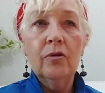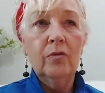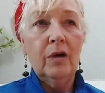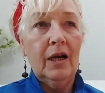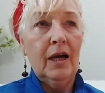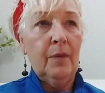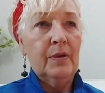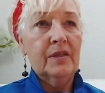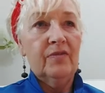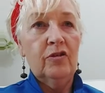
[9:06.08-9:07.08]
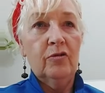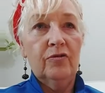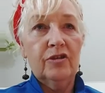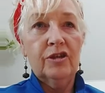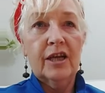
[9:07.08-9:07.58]
what happens if you
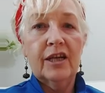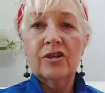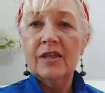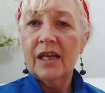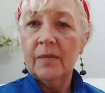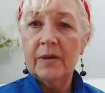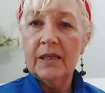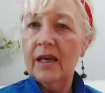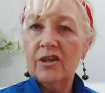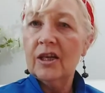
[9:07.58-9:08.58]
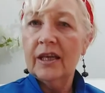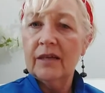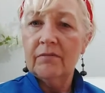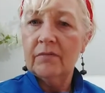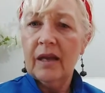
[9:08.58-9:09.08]
overstretch. Has anybody
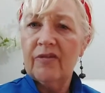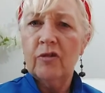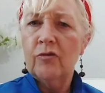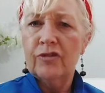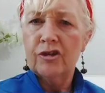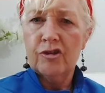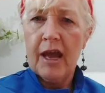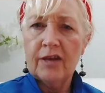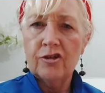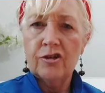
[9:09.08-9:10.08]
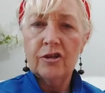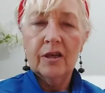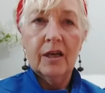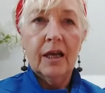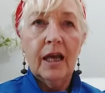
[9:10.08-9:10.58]
actually ever overstretched?
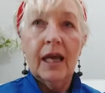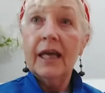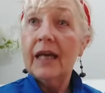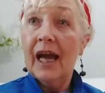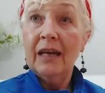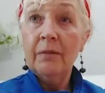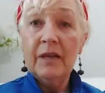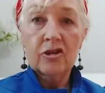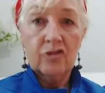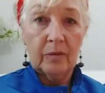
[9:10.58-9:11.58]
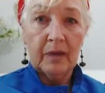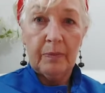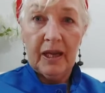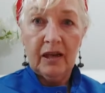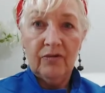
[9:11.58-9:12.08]
It can be extremely
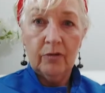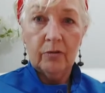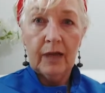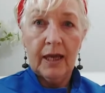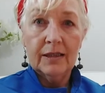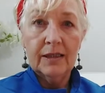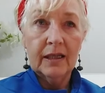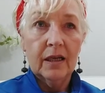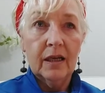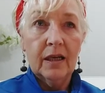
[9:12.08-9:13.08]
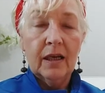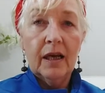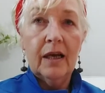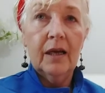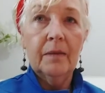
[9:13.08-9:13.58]
painful, can't it?
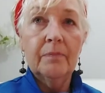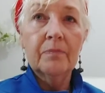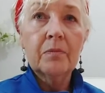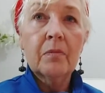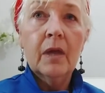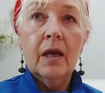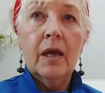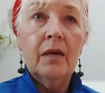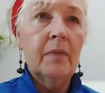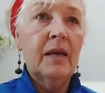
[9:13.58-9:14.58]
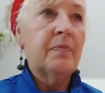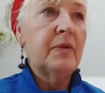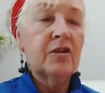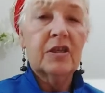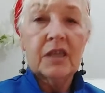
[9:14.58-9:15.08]
It might be
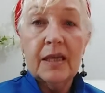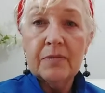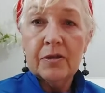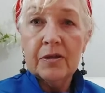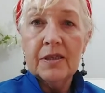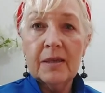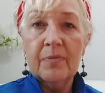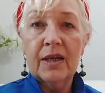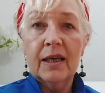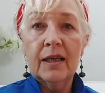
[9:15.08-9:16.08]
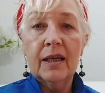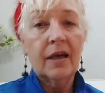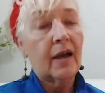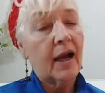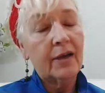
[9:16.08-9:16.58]
you slipped on something.
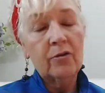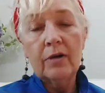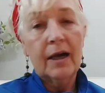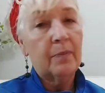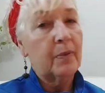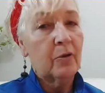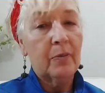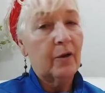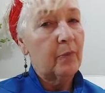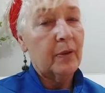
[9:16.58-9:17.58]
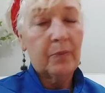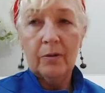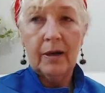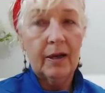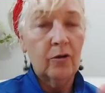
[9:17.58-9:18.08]
I know hypermobile
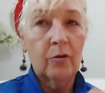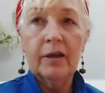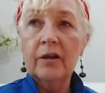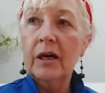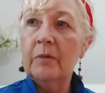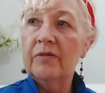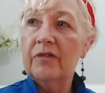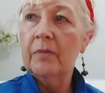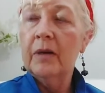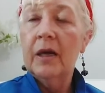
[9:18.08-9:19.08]
people. I know where you're coming from.